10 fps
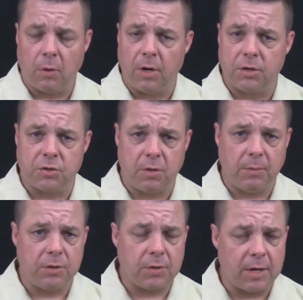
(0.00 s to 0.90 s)
We're
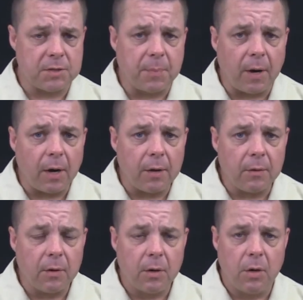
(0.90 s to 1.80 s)
extremely
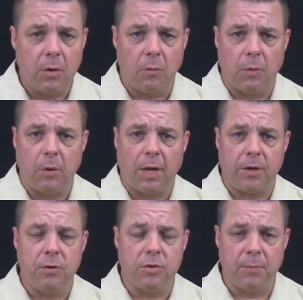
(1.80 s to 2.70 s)
transparent. We
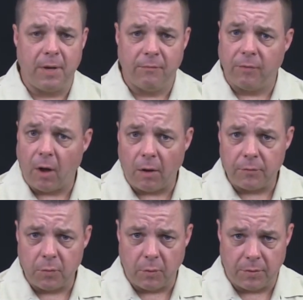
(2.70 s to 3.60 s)
like you to be
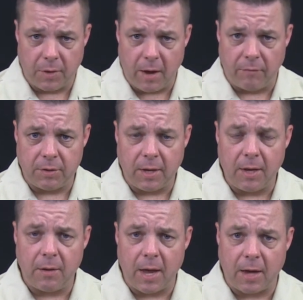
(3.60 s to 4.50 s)
involved with
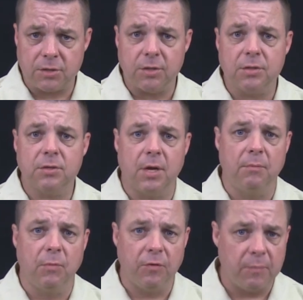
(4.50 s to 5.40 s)
everyday actions
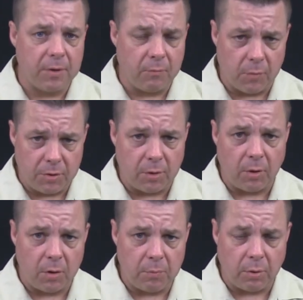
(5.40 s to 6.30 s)
and movement with your
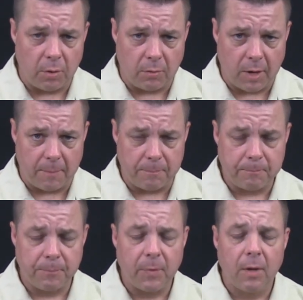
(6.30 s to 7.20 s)
loan program.
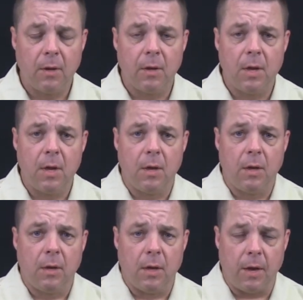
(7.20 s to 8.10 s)

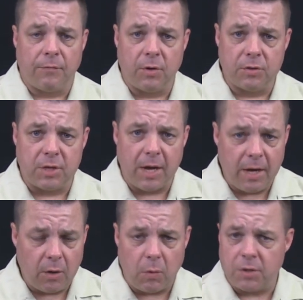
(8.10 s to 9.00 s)
If there's
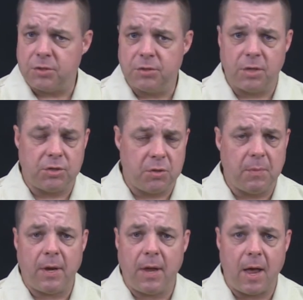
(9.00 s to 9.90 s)
any questions that you
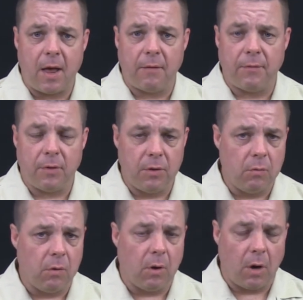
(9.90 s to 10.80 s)
may have,
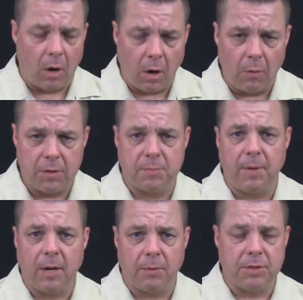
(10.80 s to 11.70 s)
you will always
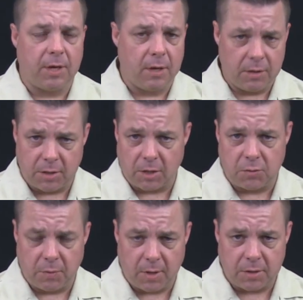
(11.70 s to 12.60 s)
be able to get in
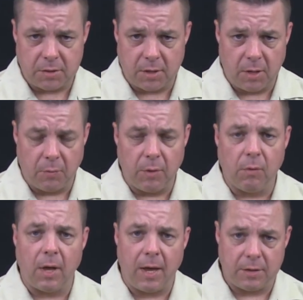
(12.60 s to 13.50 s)
touch with us and we
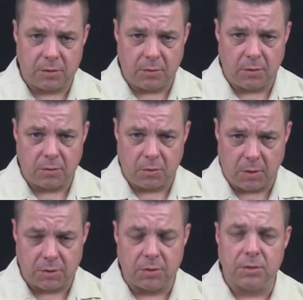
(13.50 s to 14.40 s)
will answer those
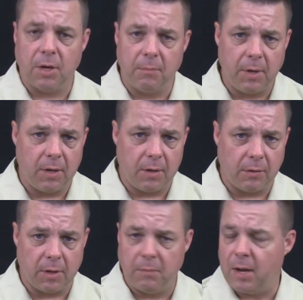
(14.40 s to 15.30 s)
questions
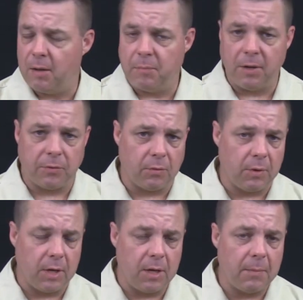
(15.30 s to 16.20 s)
immediately, may it be
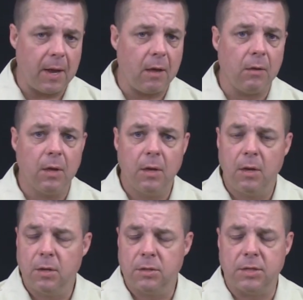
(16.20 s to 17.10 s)
through email,
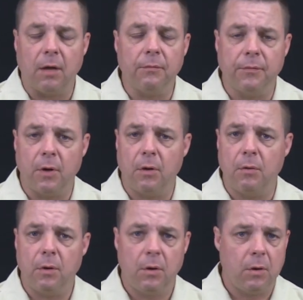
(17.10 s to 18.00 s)
cell
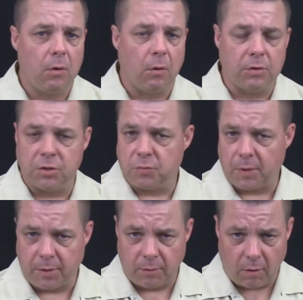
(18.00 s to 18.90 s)
phone, or just
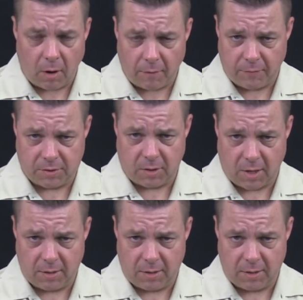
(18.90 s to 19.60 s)
regular office